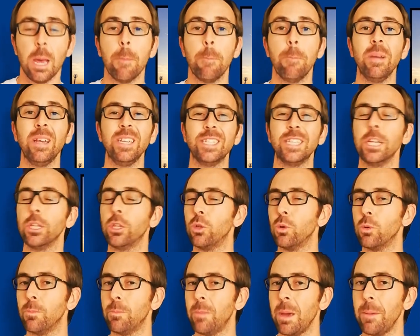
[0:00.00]
means that
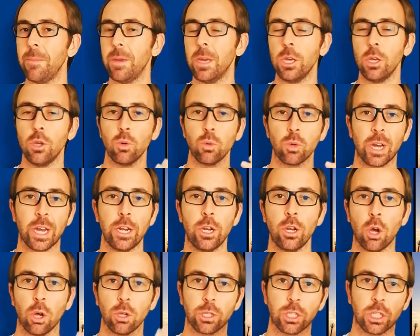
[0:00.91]
you
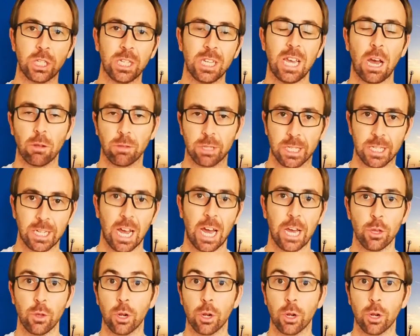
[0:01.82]
cannot see outside,